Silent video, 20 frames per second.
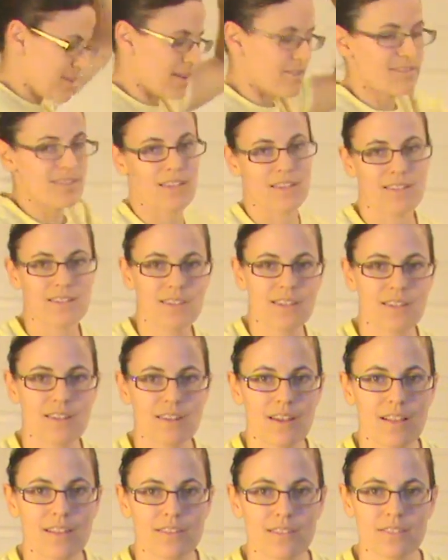have $16
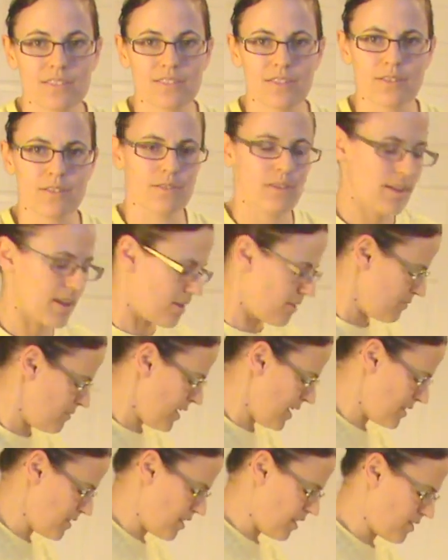or
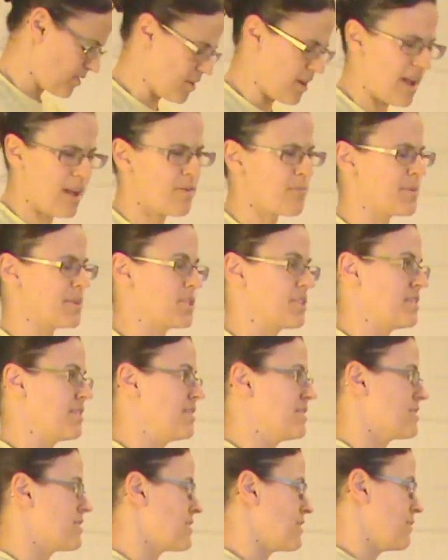$9, however much it
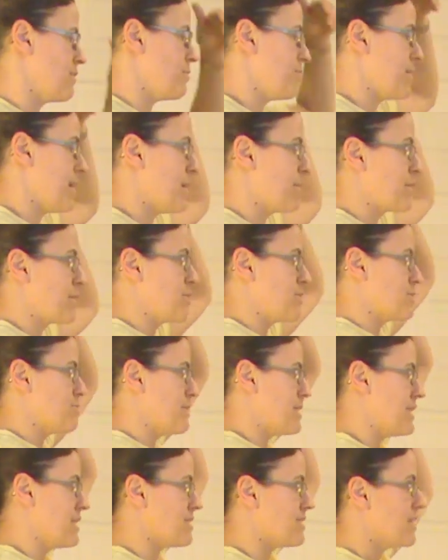is, to buy one of those
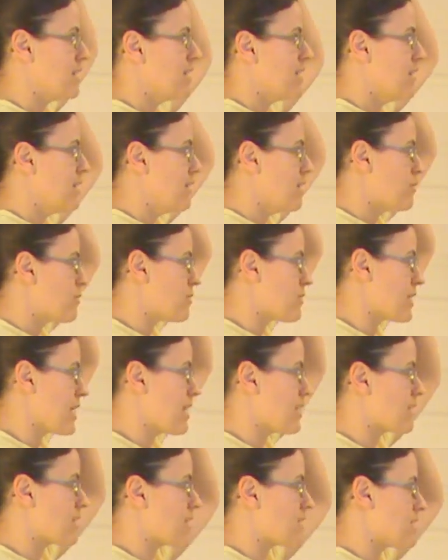minis for
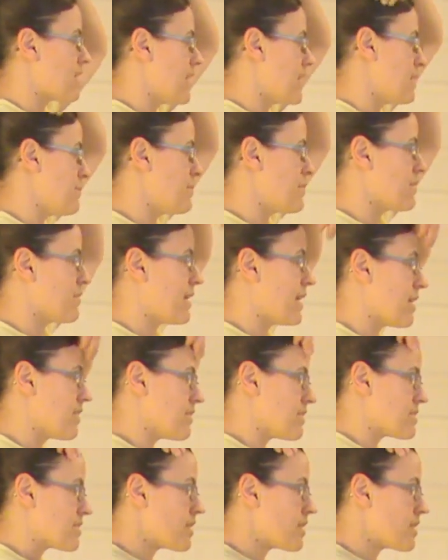that little tiny bit of hair that's